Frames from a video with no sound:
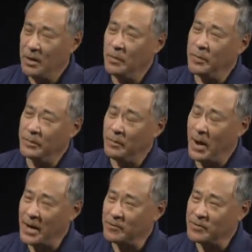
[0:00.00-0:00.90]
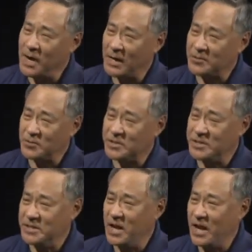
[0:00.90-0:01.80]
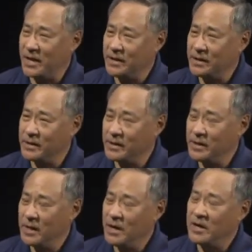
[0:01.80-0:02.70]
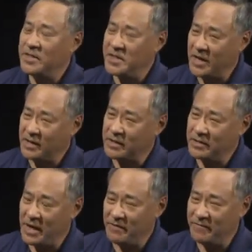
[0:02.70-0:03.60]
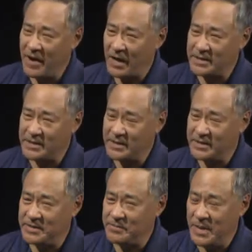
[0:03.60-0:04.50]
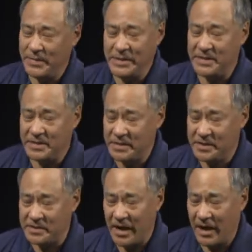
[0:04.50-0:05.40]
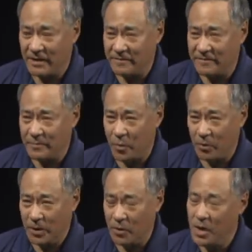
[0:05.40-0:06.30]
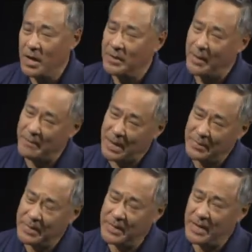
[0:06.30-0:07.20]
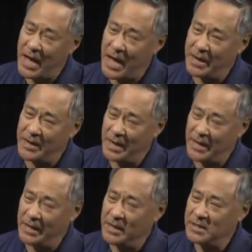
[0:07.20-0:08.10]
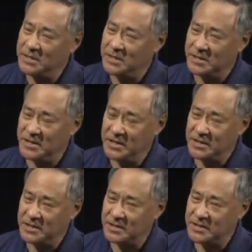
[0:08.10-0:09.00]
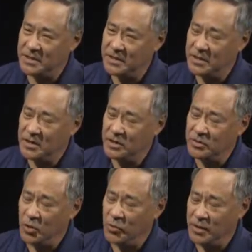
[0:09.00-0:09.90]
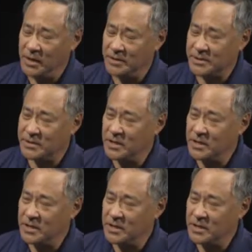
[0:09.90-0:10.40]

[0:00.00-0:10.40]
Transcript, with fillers: But modern doctors today think that, in fact, he maybe didn't have polio, that maybe he had a disease known as